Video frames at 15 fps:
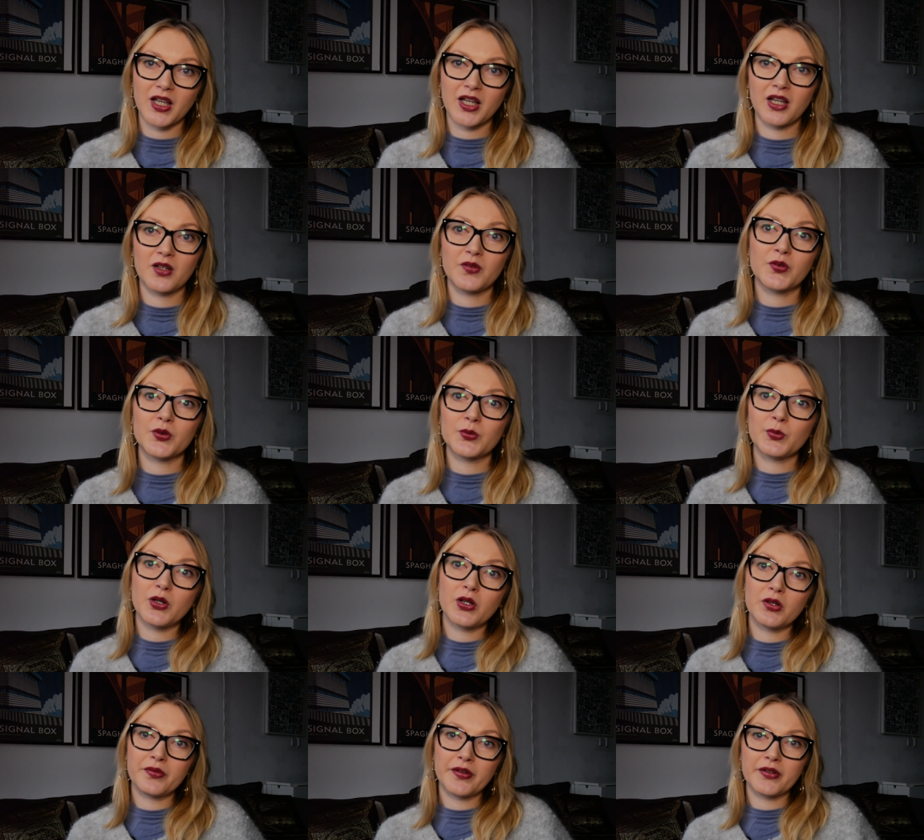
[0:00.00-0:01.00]
uh, for
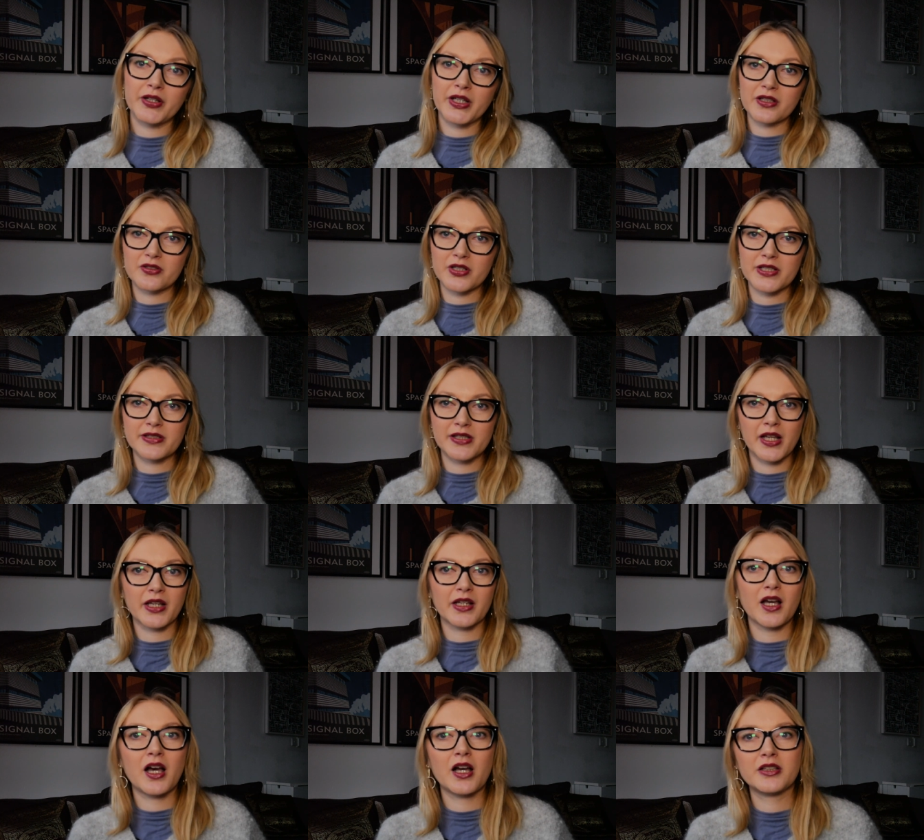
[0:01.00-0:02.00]
more very
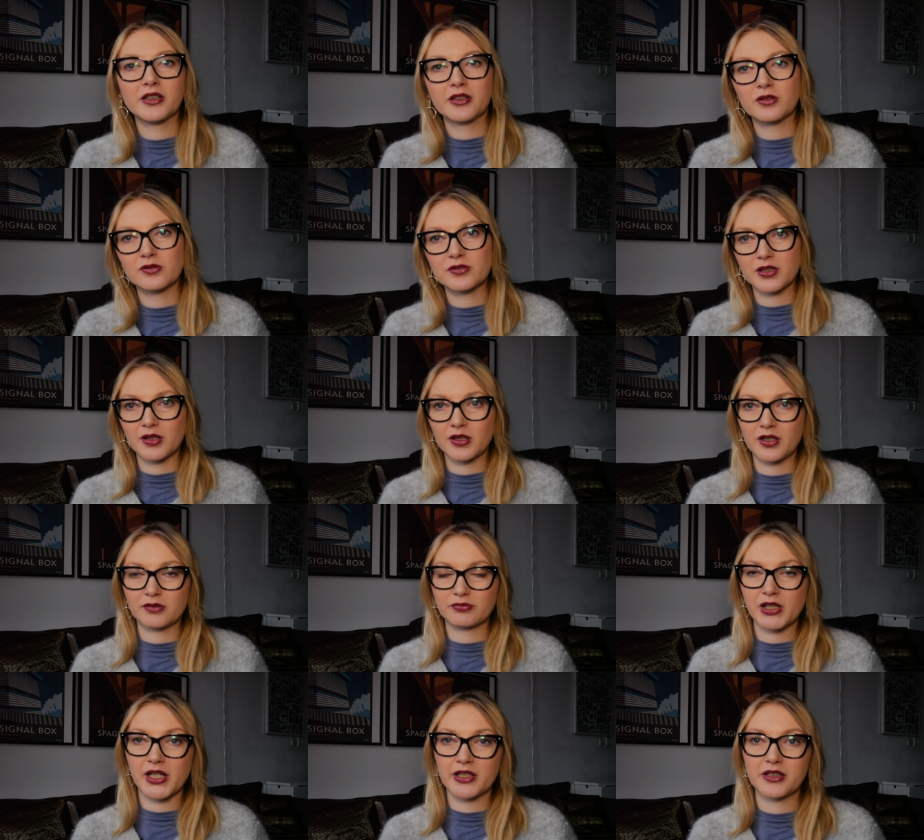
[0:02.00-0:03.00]
interesting articles
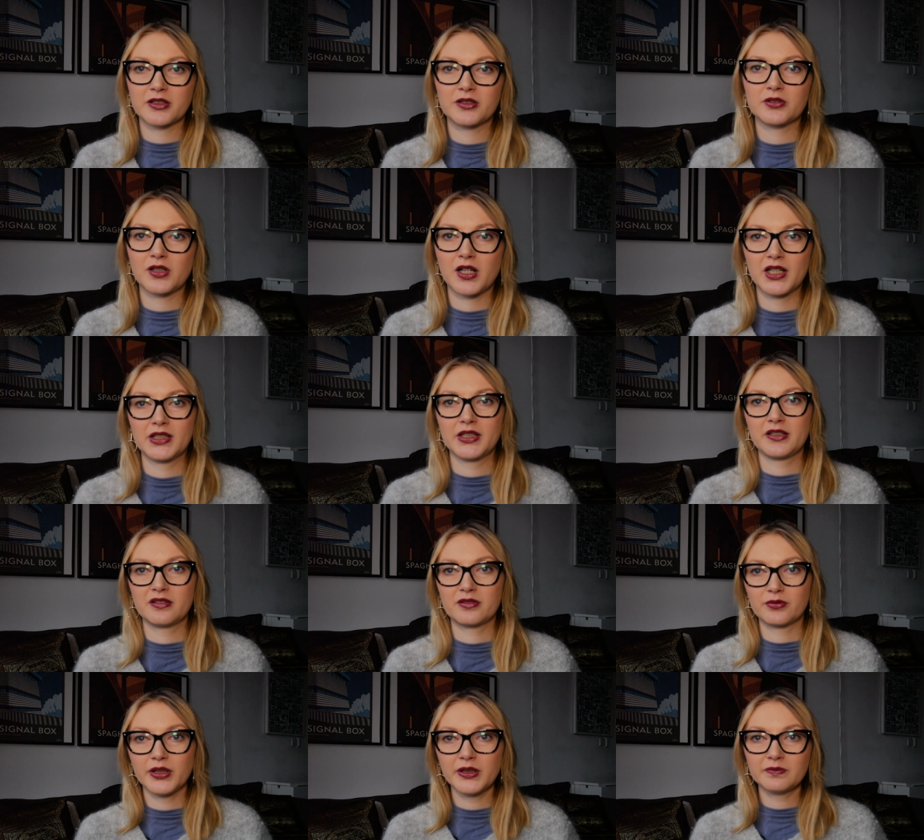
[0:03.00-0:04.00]
uh, related to art
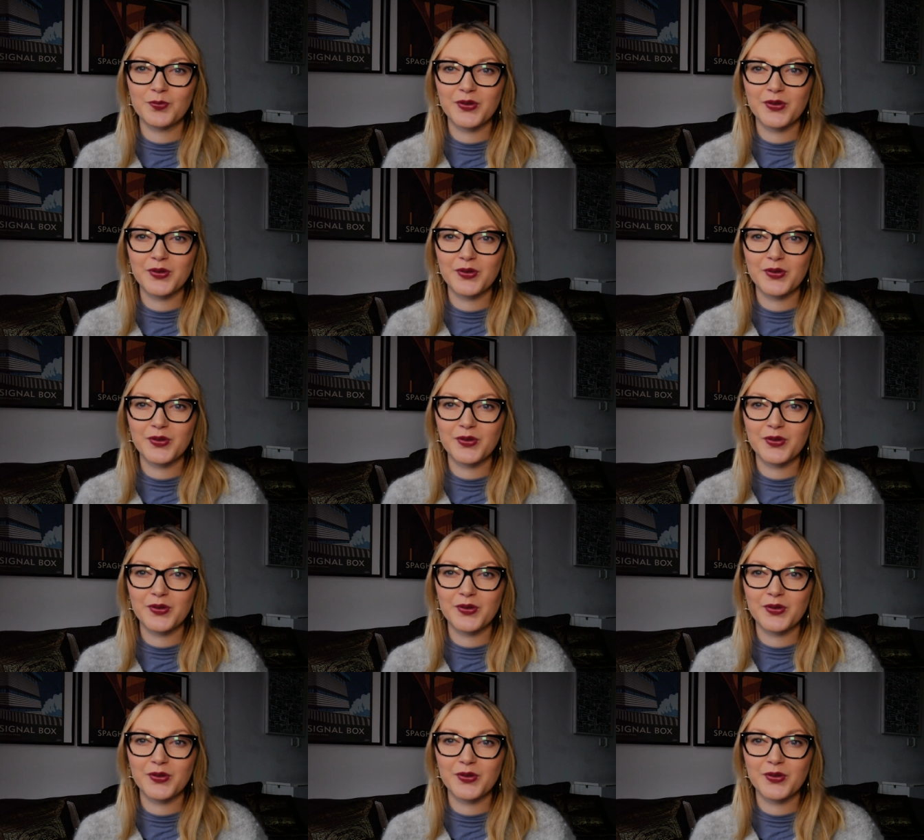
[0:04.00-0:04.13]
history.